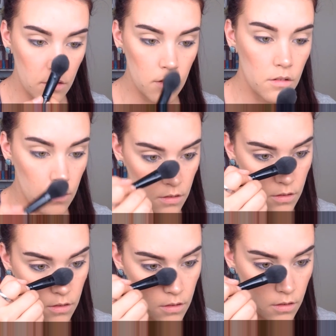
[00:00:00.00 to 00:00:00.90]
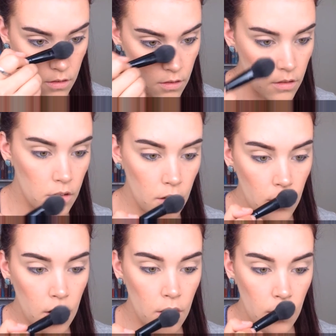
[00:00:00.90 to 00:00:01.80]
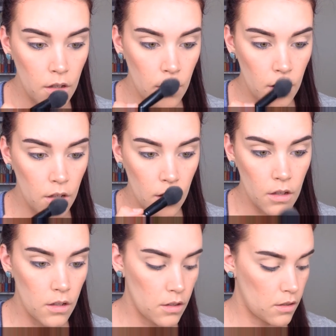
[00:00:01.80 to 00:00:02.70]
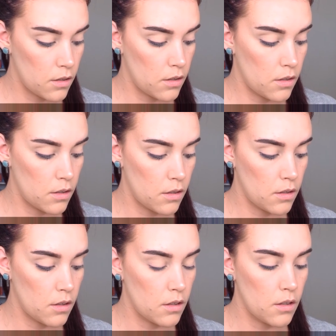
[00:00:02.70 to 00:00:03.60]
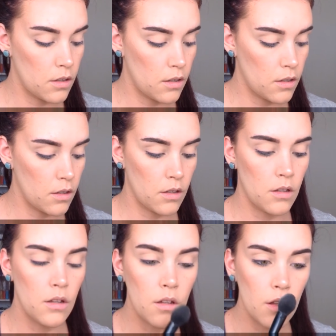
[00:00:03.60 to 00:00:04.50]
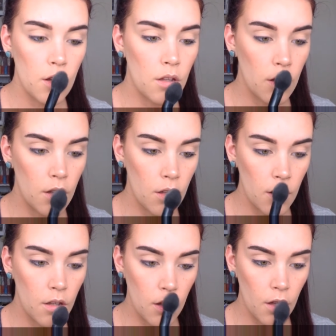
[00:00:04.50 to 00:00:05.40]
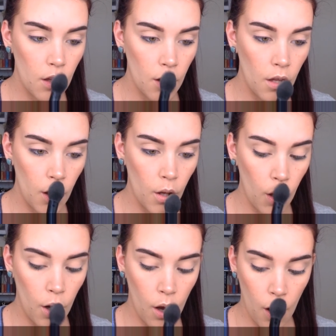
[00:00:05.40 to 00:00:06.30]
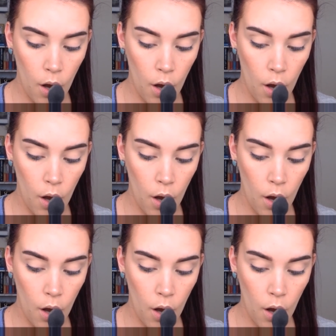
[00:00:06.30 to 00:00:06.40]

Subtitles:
And of course add that to my nose and the Cupid's bow like always.